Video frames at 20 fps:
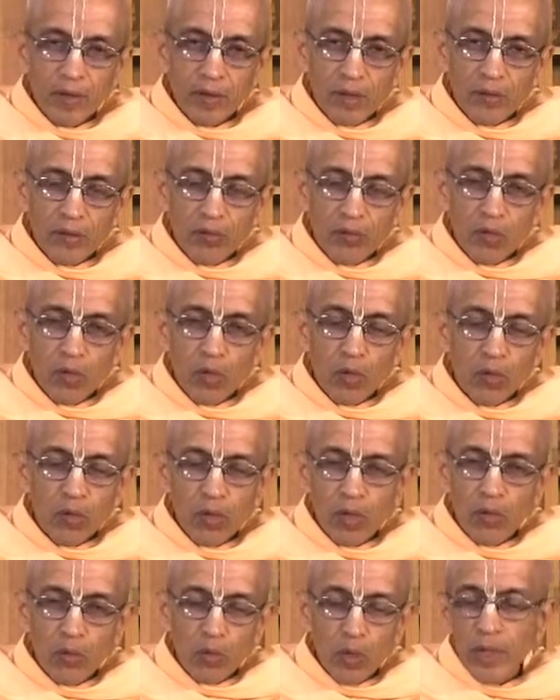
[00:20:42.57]
on a phone
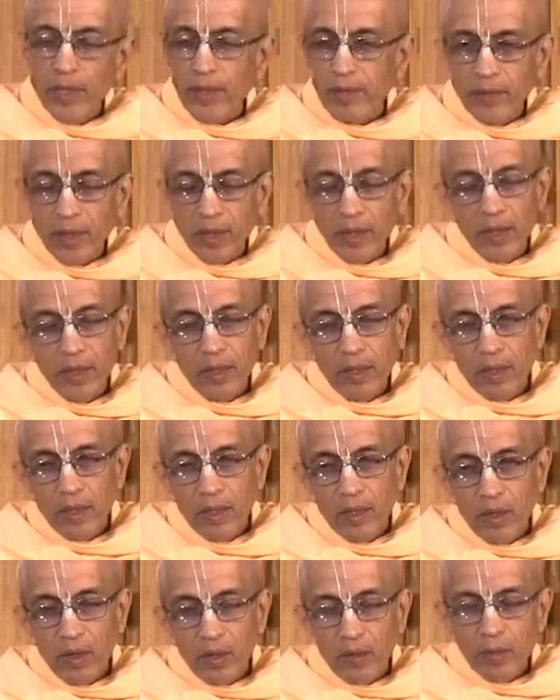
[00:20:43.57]
or whatever,
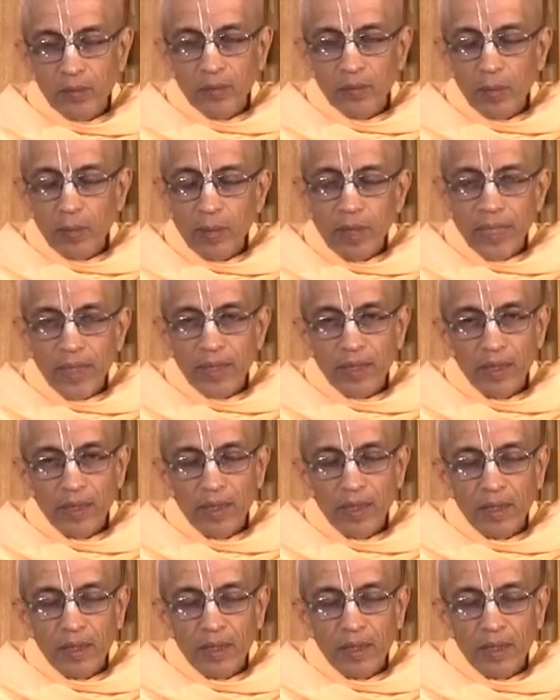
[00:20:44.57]
on the mobile.